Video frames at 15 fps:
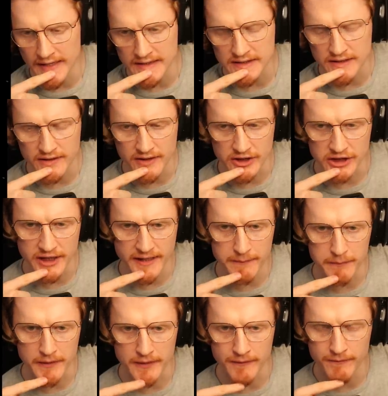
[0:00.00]
entered the
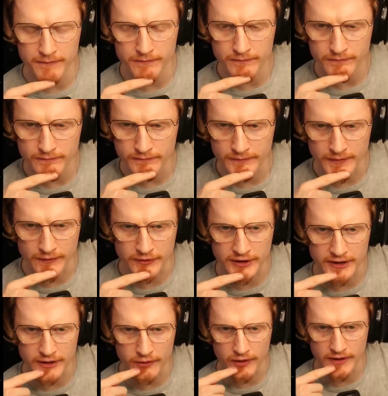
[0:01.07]
chamber of
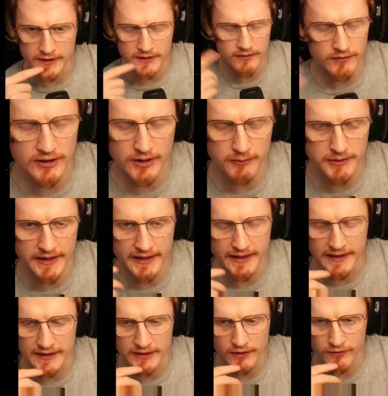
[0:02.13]
Seacrest. Stop saying
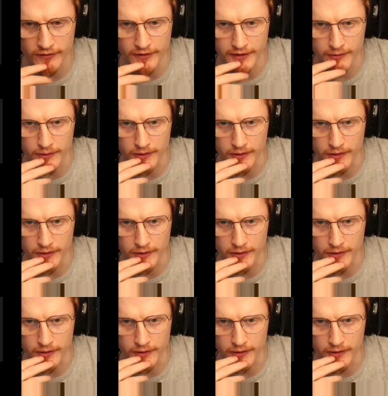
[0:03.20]
that, it's not funny,